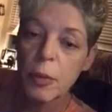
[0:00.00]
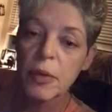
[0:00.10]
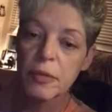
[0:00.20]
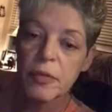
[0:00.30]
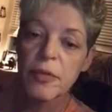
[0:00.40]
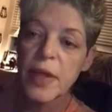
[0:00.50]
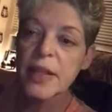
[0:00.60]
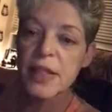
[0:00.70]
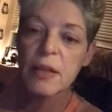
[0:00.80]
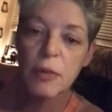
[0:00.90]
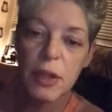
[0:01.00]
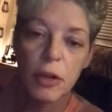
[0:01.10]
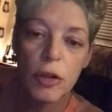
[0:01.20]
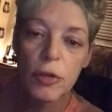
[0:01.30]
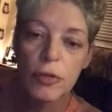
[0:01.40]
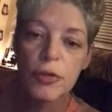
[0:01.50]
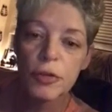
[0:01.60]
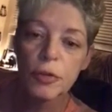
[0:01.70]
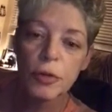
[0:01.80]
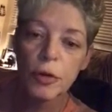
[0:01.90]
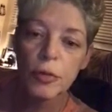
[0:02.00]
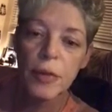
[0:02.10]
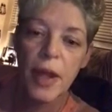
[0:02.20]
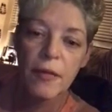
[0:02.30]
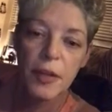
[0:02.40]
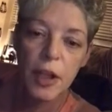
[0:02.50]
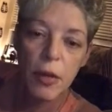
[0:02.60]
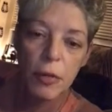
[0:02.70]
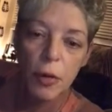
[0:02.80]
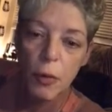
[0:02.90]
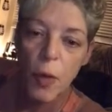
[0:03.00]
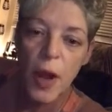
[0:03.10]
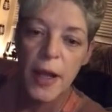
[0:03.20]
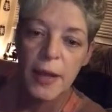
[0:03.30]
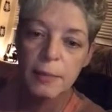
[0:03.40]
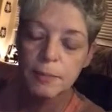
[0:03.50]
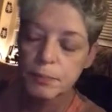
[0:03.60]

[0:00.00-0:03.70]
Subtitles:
realm, but things that we lose or have to go their own way.